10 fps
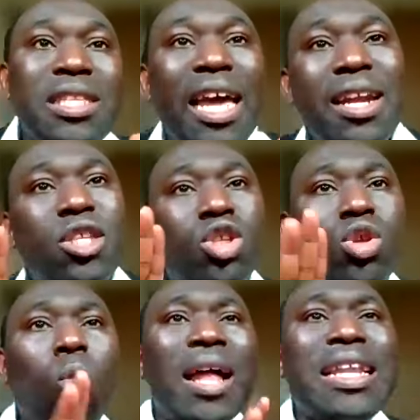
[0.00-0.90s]
there
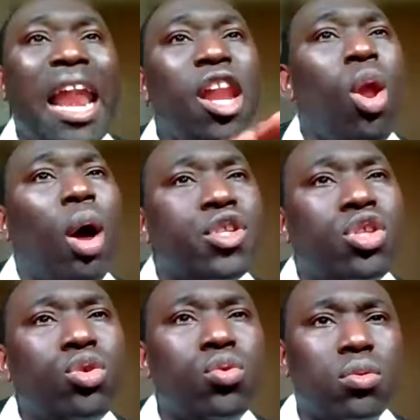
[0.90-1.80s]
is someone that
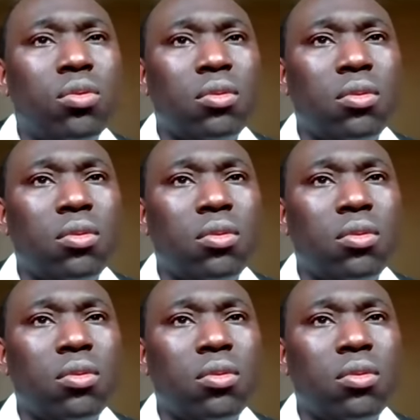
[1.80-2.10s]
loves you